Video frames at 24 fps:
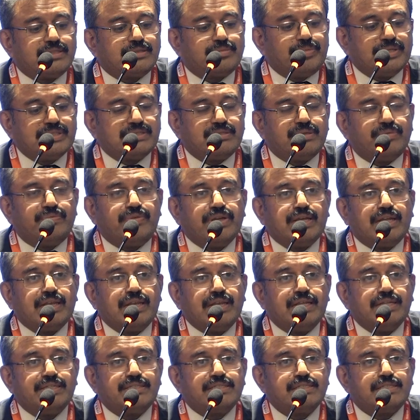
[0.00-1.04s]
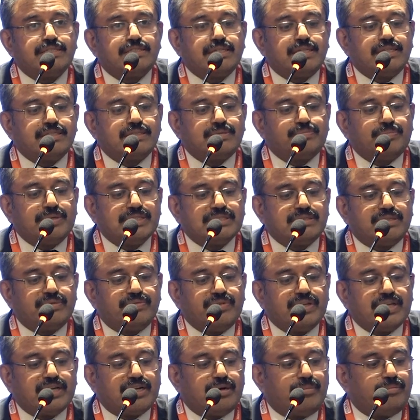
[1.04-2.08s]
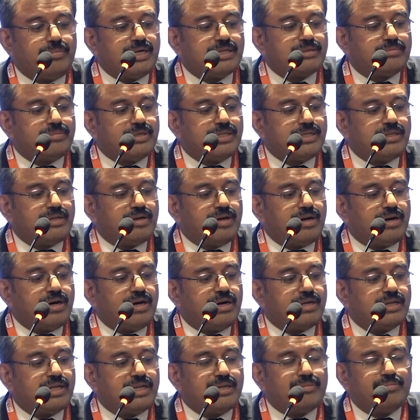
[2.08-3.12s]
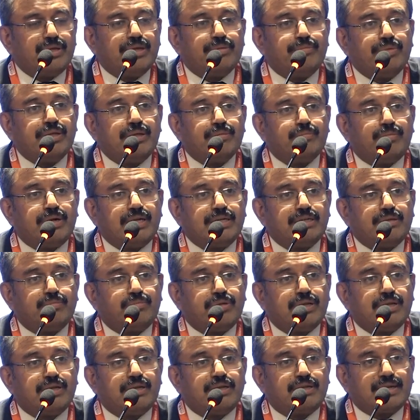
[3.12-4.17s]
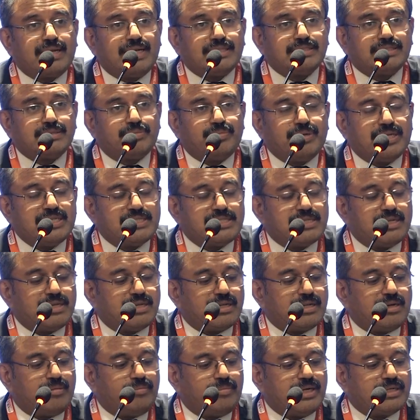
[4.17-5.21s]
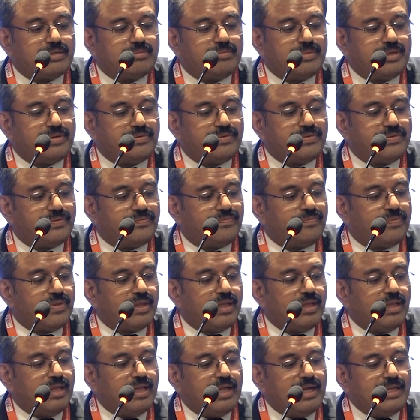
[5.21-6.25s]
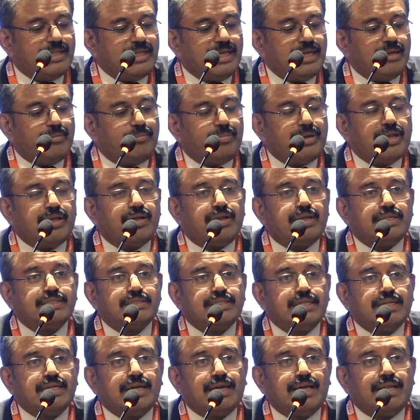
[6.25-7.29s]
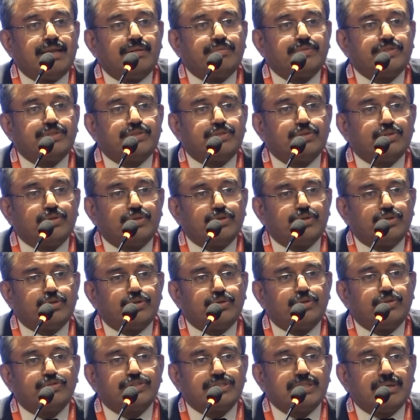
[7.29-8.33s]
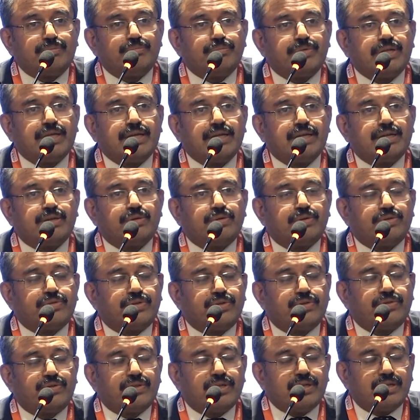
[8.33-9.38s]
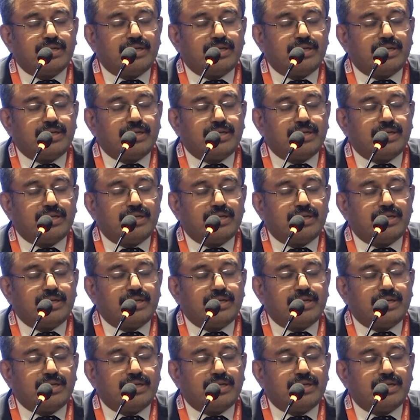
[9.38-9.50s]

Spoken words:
specific lesions in specific compartment, or it may be multiple transspatial compartments. And the embryology helps to know some diagnosis